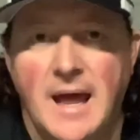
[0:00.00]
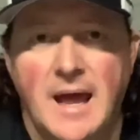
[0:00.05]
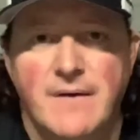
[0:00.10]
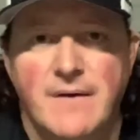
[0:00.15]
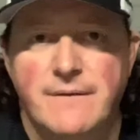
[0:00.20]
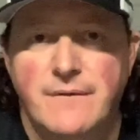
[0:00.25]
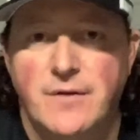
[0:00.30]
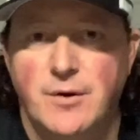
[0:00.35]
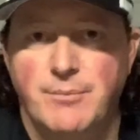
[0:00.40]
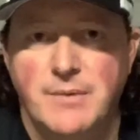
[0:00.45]

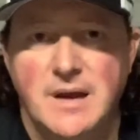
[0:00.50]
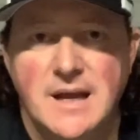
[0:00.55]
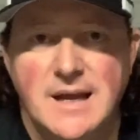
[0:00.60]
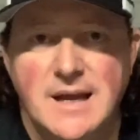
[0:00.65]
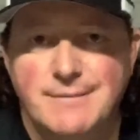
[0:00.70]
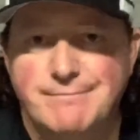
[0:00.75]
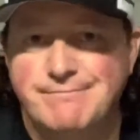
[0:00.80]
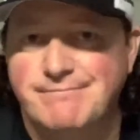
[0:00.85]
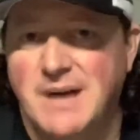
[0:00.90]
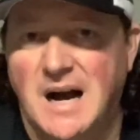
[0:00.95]
For
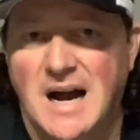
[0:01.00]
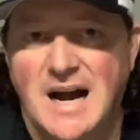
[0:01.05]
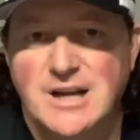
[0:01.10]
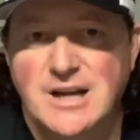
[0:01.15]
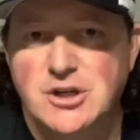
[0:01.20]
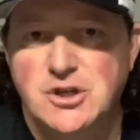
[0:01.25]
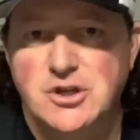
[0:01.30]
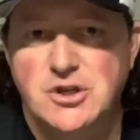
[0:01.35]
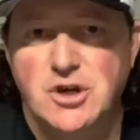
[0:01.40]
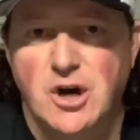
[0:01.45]
me, I
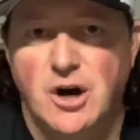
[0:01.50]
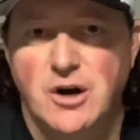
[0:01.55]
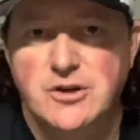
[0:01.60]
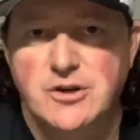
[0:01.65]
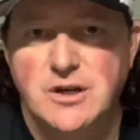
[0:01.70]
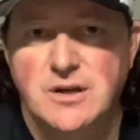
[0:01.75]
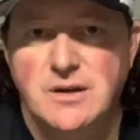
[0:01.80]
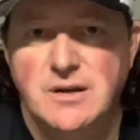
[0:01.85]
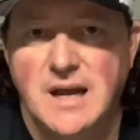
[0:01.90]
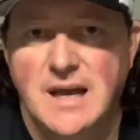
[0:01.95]
just charge
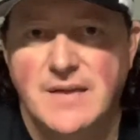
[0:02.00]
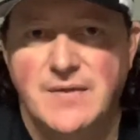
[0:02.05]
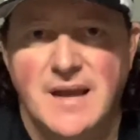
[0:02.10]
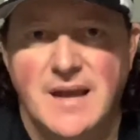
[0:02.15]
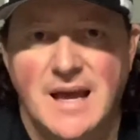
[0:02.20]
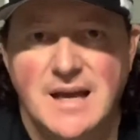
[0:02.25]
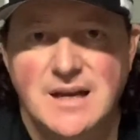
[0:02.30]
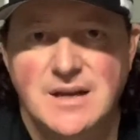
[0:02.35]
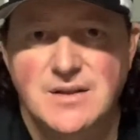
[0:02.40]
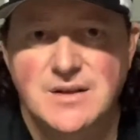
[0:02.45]
it at the
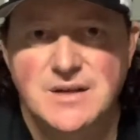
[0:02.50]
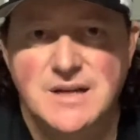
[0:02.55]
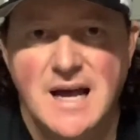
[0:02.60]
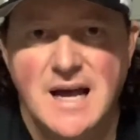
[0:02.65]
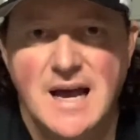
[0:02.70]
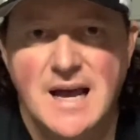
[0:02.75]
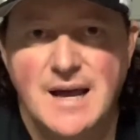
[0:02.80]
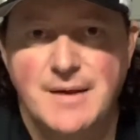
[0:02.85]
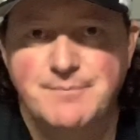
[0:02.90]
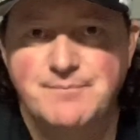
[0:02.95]
end of the
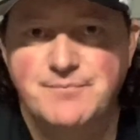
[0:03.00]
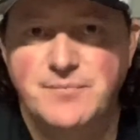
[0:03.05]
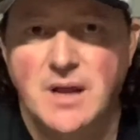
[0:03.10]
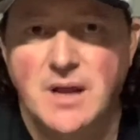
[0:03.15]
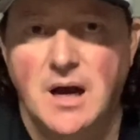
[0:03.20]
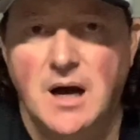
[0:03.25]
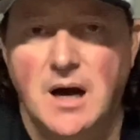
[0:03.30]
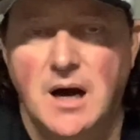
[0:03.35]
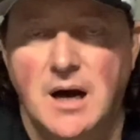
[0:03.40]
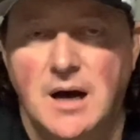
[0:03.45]
day.
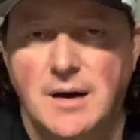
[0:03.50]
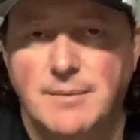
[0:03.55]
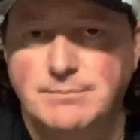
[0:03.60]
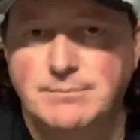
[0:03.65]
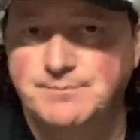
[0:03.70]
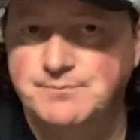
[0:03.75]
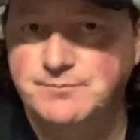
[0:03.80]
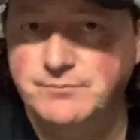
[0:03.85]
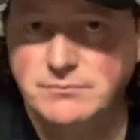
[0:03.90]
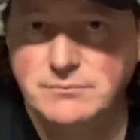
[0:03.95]

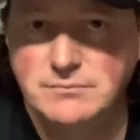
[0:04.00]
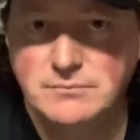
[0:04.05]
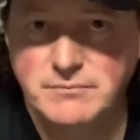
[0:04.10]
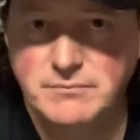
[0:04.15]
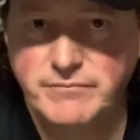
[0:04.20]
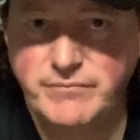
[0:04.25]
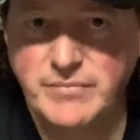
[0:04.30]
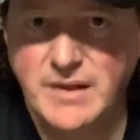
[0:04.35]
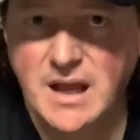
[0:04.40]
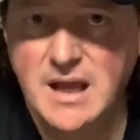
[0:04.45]

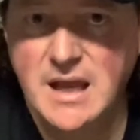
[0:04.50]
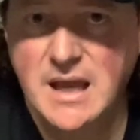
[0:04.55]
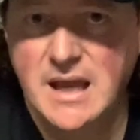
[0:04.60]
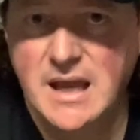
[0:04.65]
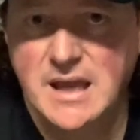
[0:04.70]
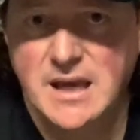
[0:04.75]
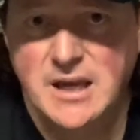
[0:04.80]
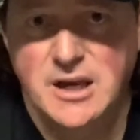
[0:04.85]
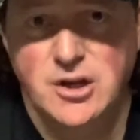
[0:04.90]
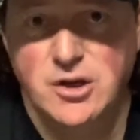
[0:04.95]

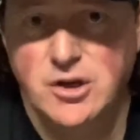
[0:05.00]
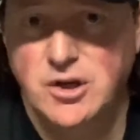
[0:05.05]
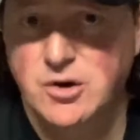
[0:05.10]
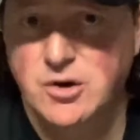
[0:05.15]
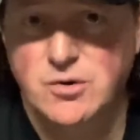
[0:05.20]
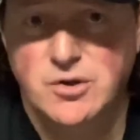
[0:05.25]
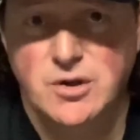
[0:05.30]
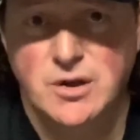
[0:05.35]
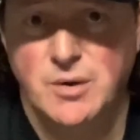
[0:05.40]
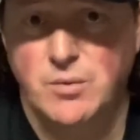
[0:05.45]
It
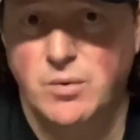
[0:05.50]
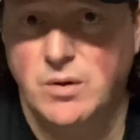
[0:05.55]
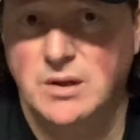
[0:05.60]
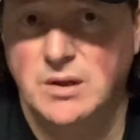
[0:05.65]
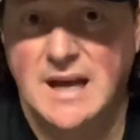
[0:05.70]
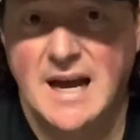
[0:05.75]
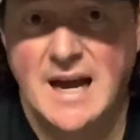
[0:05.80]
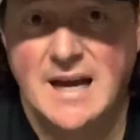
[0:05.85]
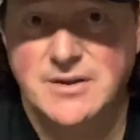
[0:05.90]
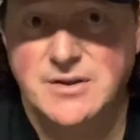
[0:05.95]
usually will
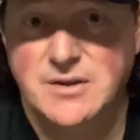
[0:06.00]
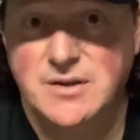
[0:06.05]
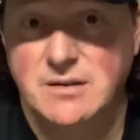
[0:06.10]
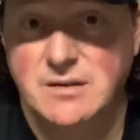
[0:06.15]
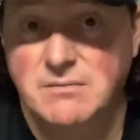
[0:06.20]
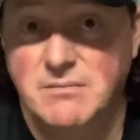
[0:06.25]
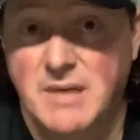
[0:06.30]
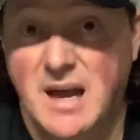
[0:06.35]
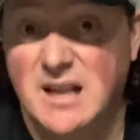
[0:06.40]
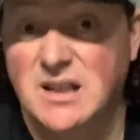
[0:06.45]
last
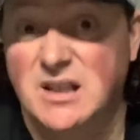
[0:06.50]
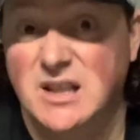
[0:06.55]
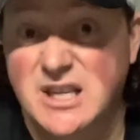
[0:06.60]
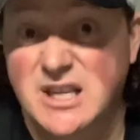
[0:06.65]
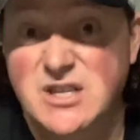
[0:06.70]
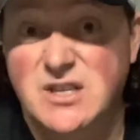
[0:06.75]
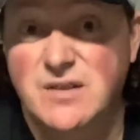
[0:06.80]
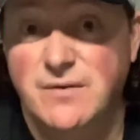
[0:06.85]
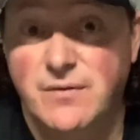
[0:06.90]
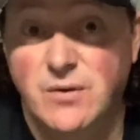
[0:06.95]
at
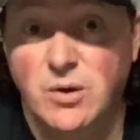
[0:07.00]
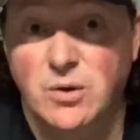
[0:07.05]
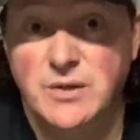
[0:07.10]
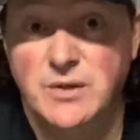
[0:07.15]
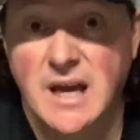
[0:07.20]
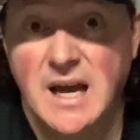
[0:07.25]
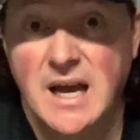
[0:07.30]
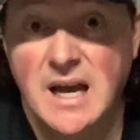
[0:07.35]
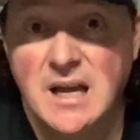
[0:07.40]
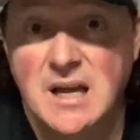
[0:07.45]
least a full
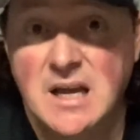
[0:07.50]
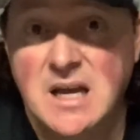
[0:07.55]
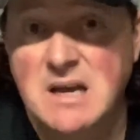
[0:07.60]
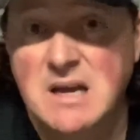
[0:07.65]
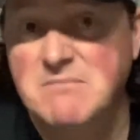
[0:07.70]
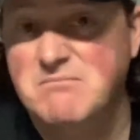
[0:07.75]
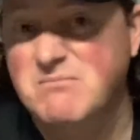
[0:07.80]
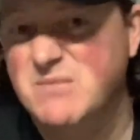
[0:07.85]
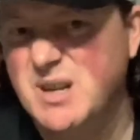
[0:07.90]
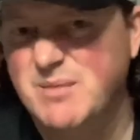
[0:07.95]
day.
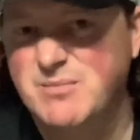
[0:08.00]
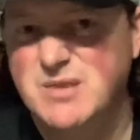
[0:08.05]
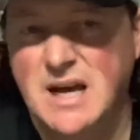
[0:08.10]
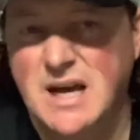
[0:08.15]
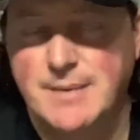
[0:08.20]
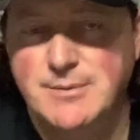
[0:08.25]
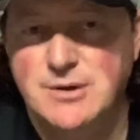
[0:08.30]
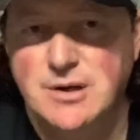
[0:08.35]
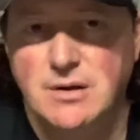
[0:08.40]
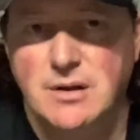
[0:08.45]

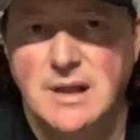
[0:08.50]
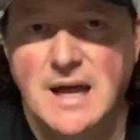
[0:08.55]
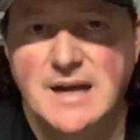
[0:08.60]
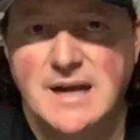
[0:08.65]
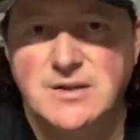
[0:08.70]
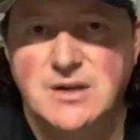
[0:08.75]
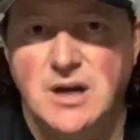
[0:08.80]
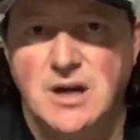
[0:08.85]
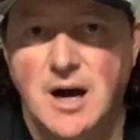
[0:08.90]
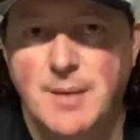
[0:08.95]
Sometimes it'll
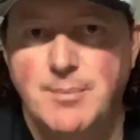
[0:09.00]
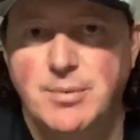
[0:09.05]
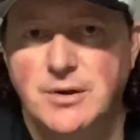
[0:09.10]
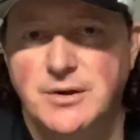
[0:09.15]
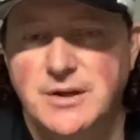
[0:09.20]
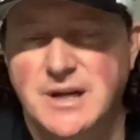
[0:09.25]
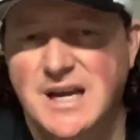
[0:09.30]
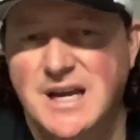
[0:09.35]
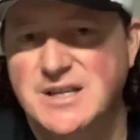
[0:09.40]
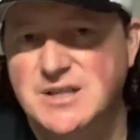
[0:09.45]
last a couple of
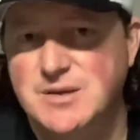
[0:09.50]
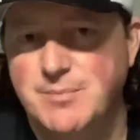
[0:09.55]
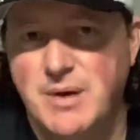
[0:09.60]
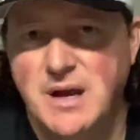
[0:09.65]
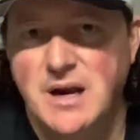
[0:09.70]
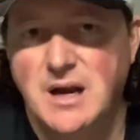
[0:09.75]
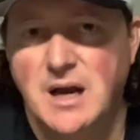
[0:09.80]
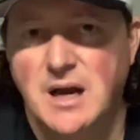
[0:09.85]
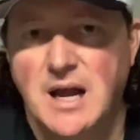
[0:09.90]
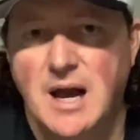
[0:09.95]
days,
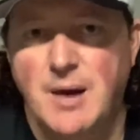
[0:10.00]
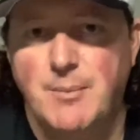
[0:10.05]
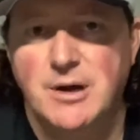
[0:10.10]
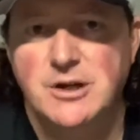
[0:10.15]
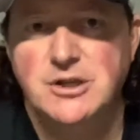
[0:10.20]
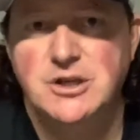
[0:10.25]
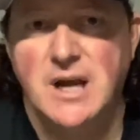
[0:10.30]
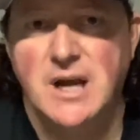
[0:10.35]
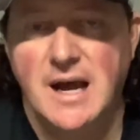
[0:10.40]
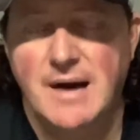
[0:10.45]
depending on how
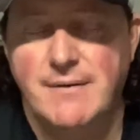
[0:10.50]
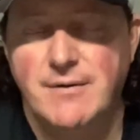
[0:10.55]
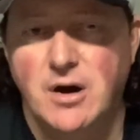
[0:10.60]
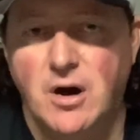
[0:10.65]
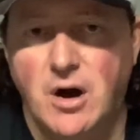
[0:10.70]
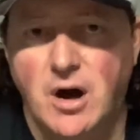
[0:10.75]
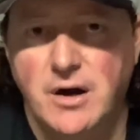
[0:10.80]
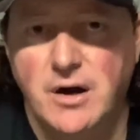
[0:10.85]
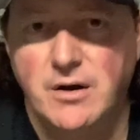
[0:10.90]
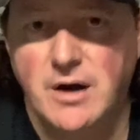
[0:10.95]
much you have it
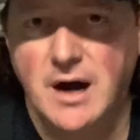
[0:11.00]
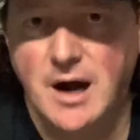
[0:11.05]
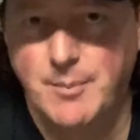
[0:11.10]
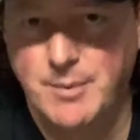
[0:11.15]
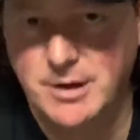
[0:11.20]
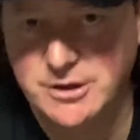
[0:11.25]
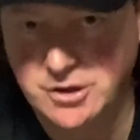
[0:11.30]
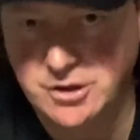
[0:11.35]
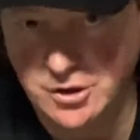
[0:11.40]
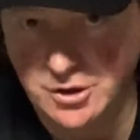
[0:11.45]
on or how
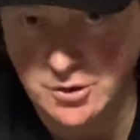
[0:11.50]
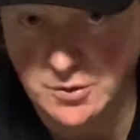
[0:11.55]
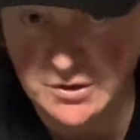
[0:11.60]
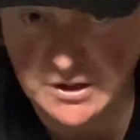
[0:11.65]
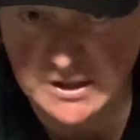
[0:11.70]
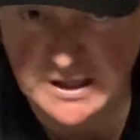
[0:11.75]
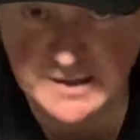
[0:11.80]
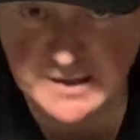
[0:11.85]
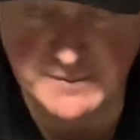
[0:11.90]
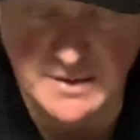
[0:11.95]
much you're
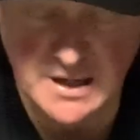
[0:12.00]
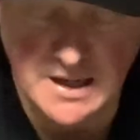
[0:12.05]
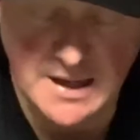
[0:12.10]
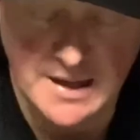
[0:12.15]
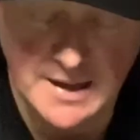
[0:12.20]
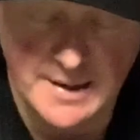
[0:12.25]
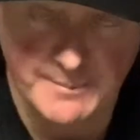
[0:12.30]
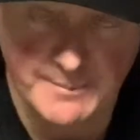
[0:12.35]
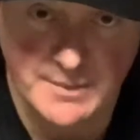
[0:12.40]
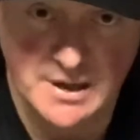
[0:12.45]
using it.
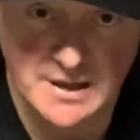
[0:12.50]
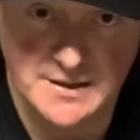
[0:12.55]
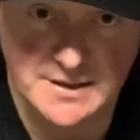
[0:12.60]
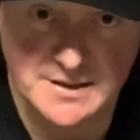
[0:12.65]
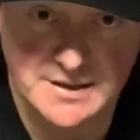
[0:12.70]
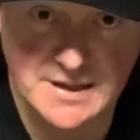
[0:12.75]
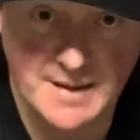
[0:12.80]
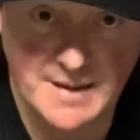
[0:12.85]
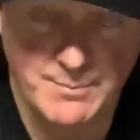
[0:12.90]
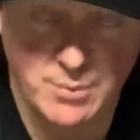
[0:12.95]
But at the
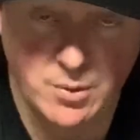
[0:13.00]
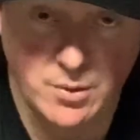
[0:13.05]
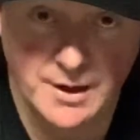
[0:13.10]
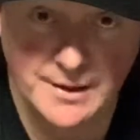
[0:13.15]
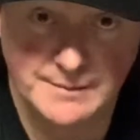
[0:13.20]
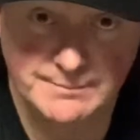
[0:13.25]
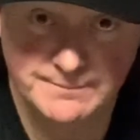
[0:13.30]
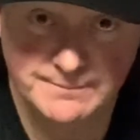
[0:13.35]
same point,